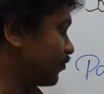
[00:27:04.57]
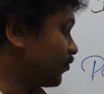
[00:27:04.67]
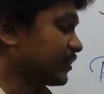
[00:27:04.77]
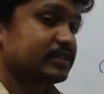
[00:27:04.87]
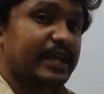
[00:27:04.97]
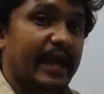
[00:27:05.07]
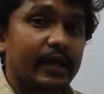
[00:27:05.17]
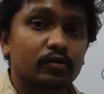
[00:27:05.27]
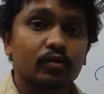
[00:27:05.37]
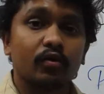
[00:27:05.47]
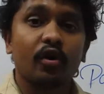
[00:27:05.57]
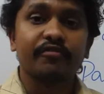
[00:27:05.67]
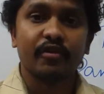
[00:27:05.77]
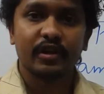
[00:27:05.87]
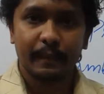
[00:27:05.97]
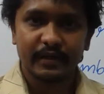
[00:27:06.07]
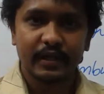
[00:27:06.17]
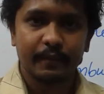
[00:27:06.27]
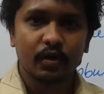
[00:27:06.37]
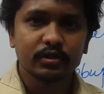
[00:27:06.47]
was there to go for the
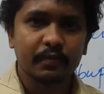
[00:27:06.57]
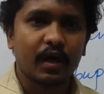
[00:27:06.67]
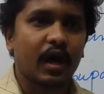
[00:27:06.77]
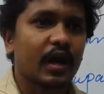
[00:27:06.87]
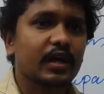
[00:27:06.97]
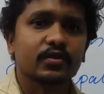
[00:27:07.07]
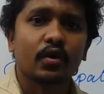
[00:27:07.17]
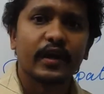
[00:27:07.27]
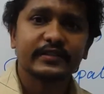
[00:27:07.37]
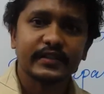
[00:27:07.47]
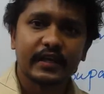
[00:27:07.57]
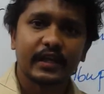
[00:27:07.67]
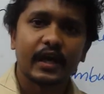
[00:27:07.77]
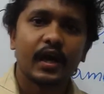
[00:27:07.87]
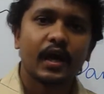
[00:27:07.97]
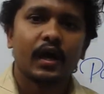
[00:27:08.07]
meeting because Makara has already sent the